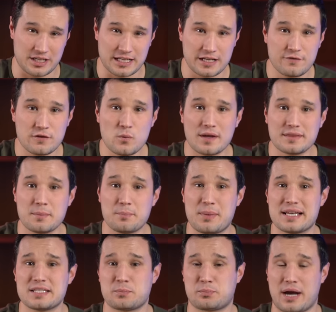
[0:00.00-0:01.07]
and if you want the
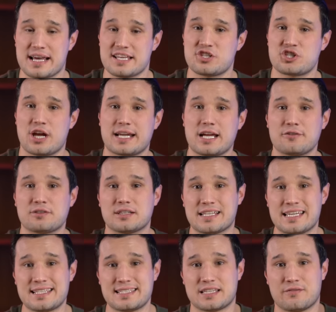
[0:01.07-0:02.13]
best price, check out the
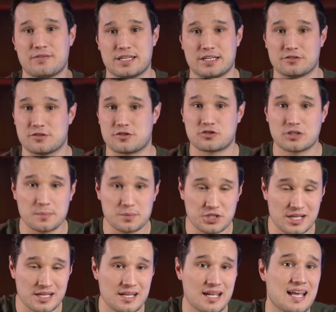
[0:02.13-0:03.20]
links in the video
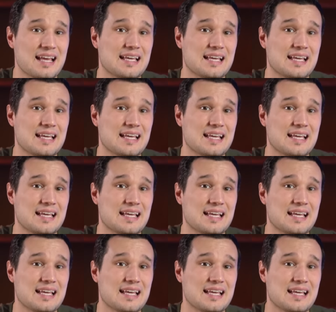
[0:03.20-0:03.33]
description.